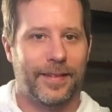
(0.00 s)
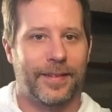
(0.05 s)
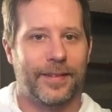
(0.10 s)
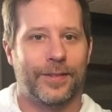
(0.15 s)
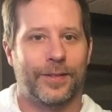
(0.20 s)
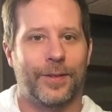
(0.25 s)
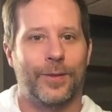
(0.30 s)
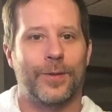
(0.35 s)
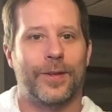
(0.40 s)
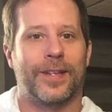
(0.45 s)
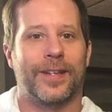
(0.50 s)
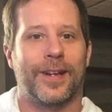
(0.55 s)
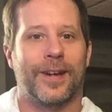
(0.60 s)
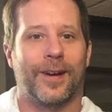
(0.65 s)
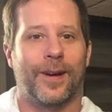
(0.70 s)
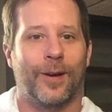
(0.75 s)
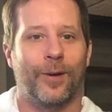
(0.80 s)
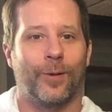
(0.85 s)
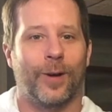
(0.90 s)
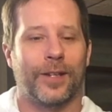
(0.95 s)
So you can hear
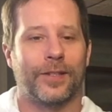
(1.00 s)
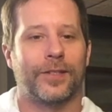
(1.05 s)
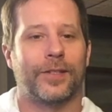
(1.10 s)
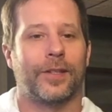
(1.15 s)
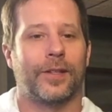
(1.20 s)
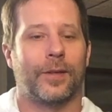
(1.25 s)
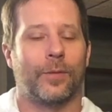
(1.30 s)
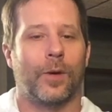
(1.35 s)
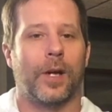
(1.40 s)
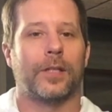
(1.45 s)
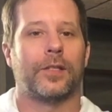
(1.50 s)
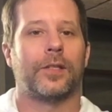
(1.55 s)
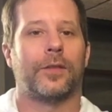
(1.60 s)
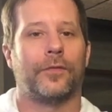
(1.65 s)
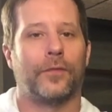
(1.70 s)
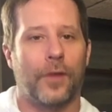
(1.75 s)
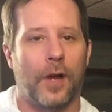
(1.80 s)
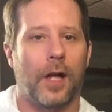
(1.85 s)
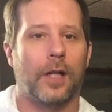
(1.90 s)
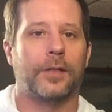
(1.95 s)
how it wants to
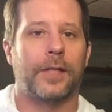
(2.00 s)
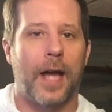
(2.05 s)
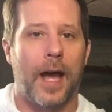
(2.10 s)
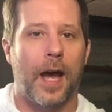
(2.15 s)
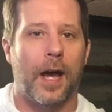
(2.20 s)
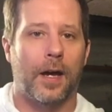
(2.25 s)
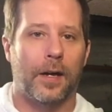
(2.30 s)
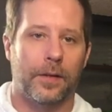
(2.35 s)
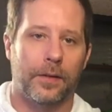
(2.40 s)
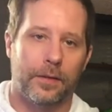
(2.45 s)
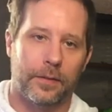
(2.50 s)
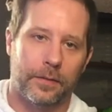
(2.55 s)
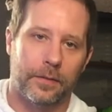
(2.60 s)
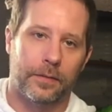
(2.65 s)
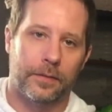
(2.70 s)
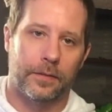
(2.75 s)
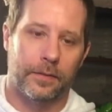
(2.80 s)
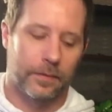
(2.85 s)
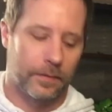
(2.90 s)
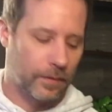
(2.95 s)
fall down,
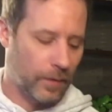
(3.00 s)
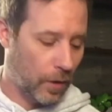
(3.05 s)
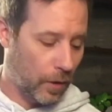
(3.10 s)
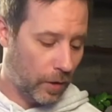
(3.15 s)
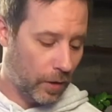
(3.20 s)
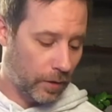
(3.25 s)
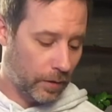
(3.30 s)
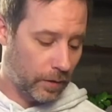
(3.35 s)
or